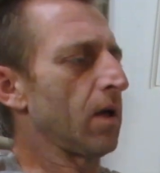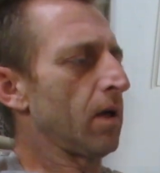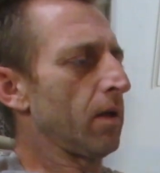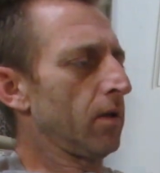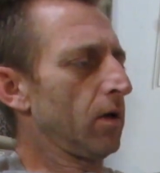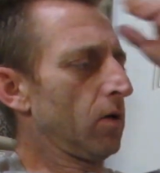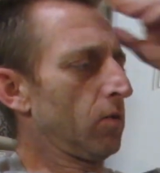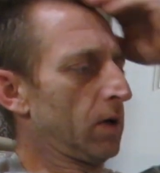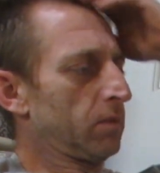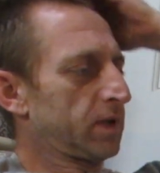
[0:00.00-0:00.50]

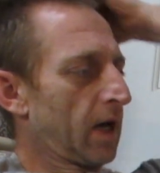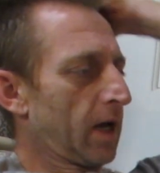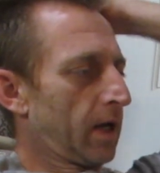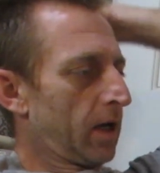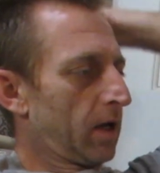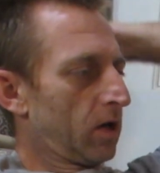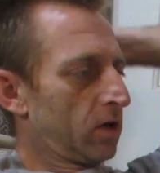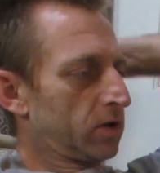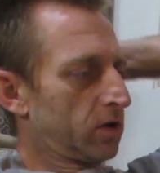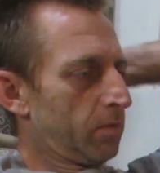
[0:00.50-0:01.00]
The website
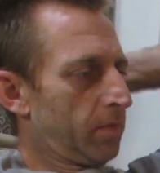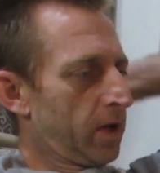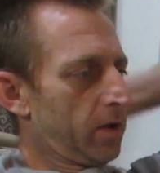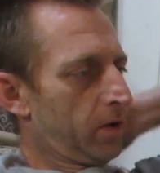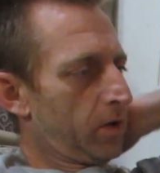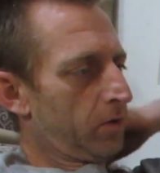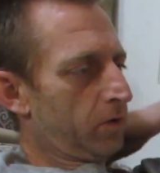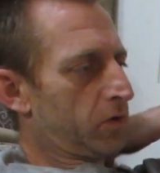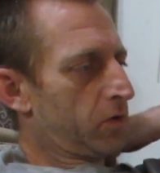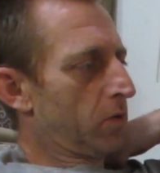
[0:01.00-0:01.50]
can also be
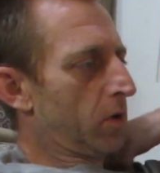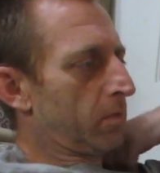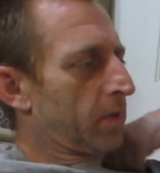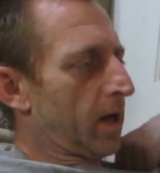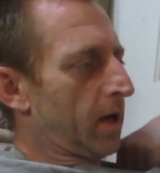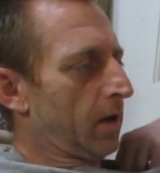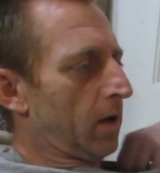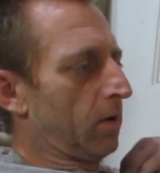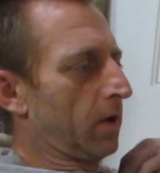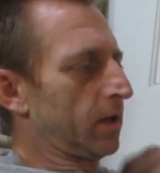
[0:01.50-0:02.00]
used to
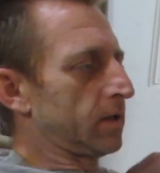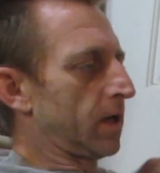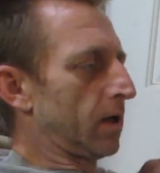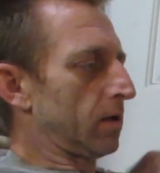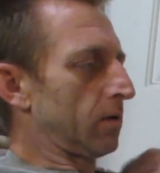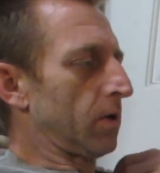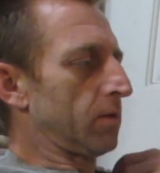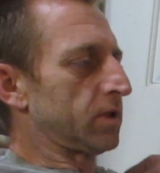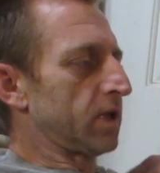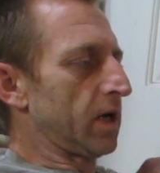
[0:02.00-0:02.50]
obtain, it's
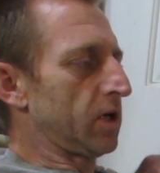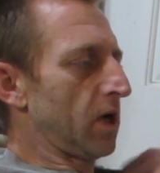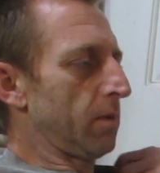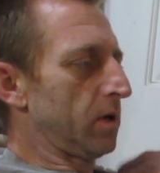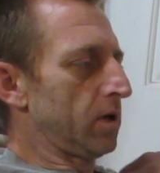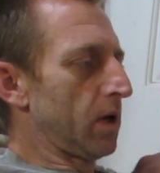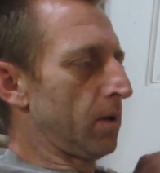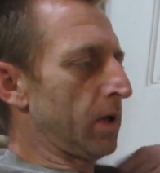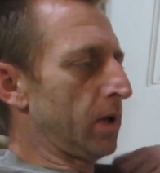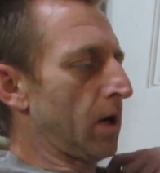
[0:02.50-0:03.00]
got a website,
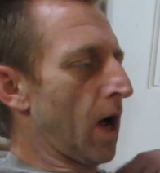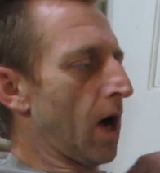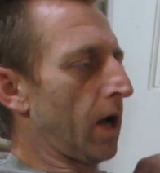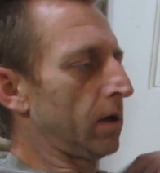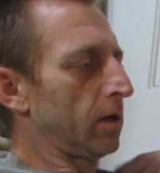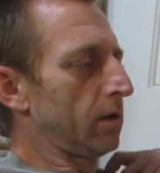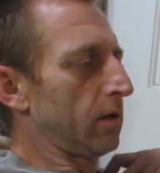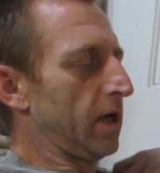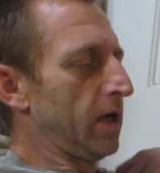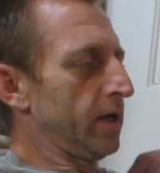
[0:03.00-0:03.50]

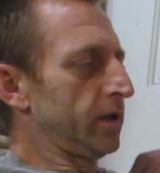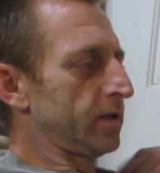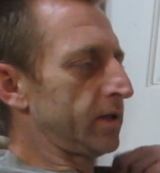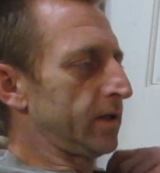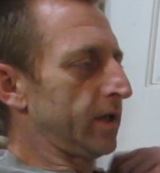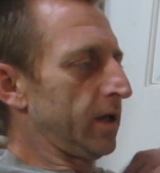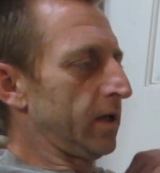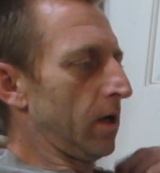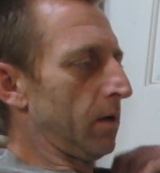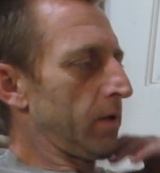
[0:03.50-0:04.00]

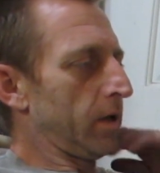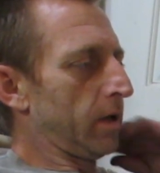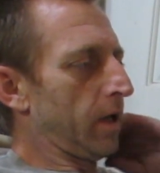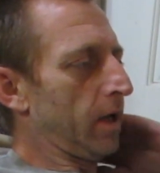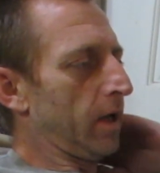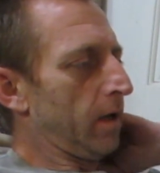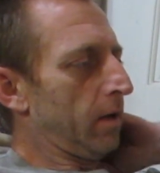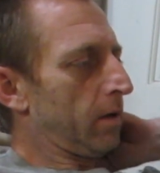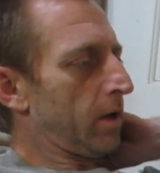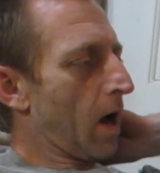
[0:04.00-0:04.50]

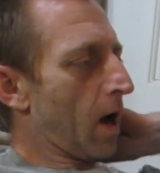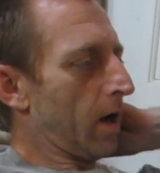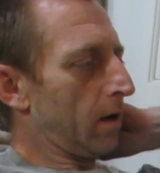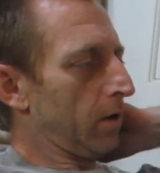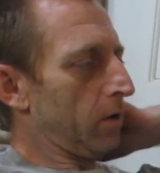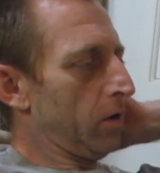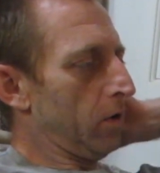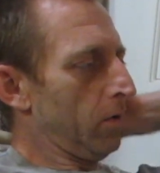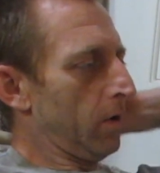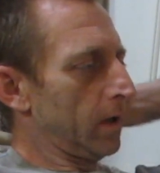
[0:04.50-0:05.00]

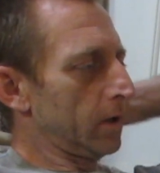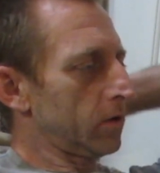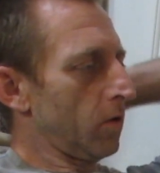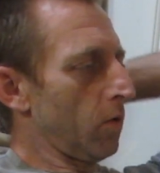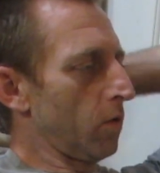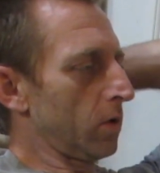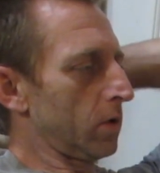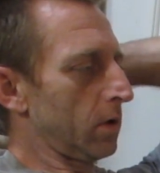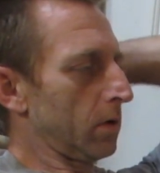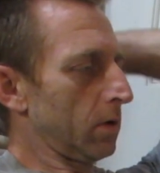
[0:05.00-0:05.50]

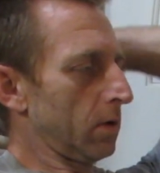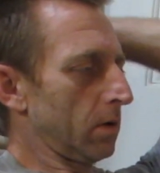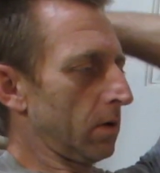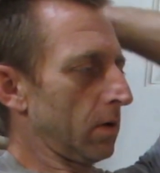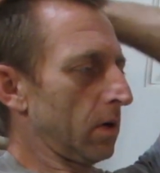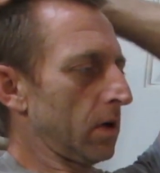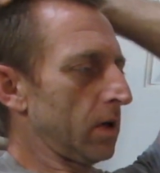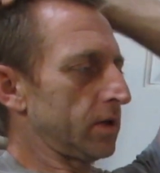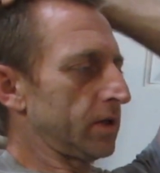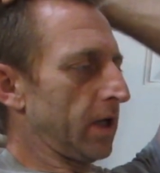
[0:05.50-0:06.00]

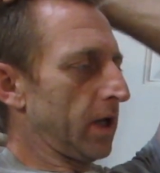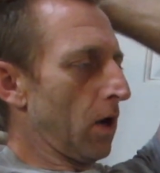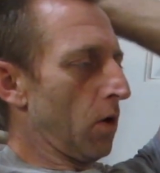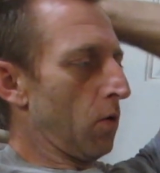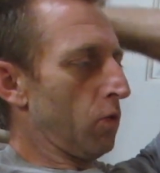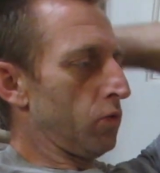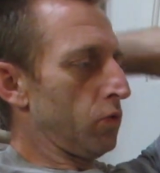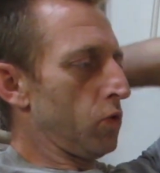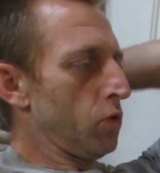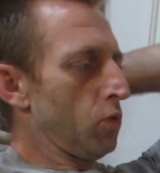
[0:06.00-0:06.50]

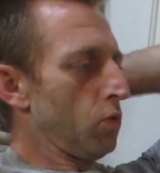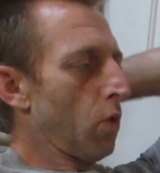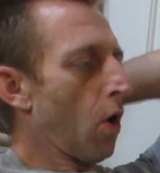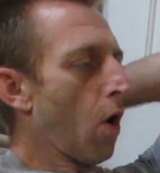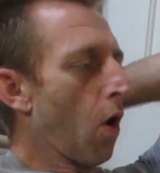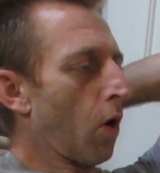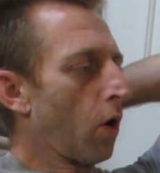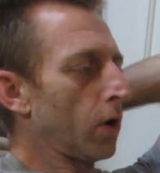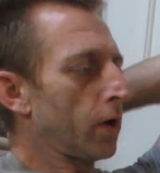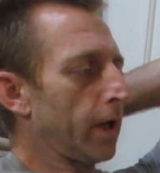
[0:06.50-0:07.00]

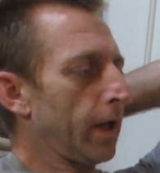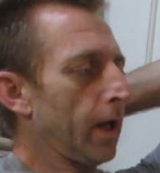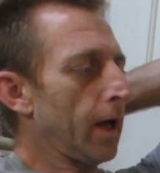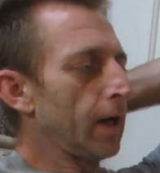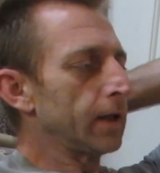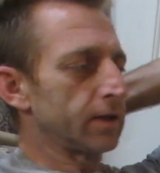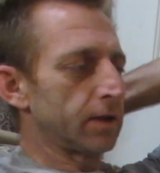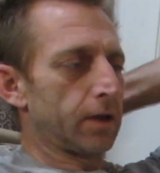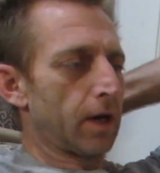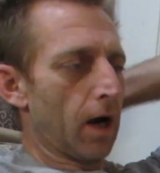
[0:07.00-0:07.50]

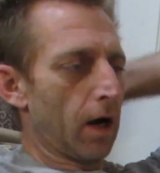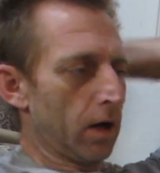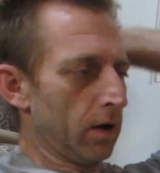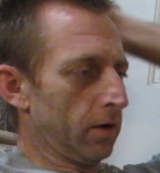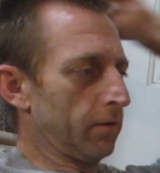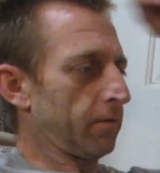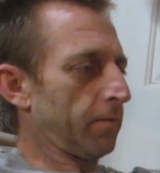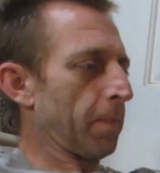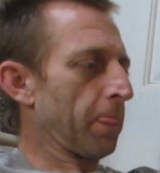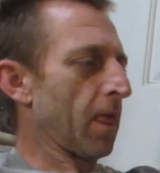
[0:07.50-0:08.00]

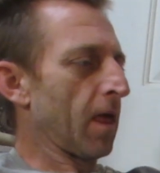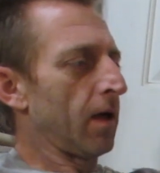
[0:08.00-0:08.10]
www.ncwd.uscourts.gov.